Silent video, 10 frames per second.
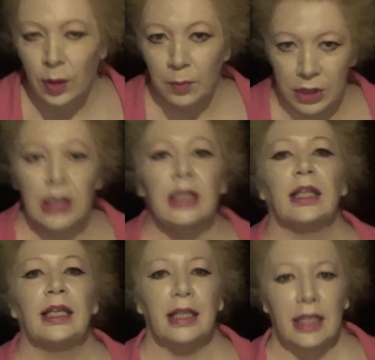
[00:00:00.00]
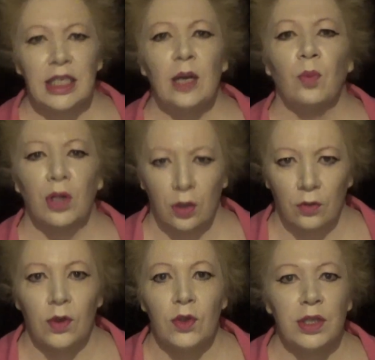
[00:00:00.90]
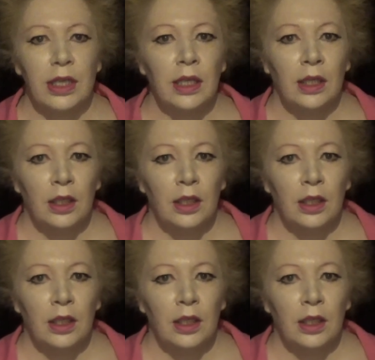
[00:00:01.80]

particularly in the contemporary university,